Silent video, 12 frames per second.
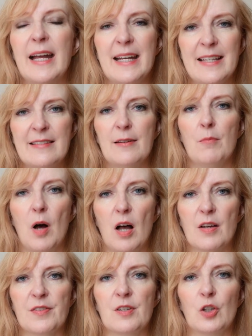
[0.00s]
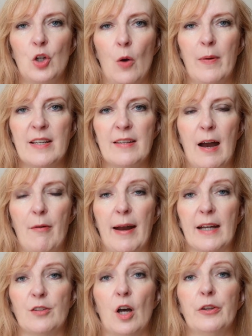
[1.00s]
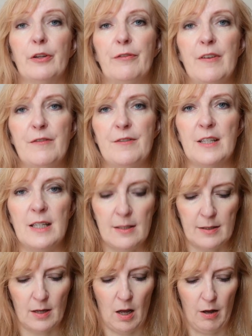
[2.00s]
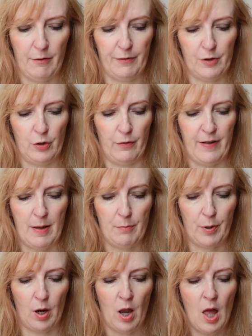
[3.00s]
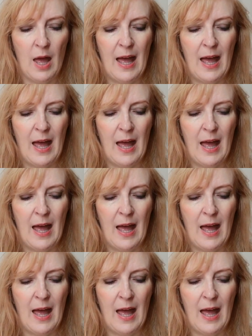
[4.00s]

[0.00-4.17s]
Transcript: is the Mars going direct on the 15th of November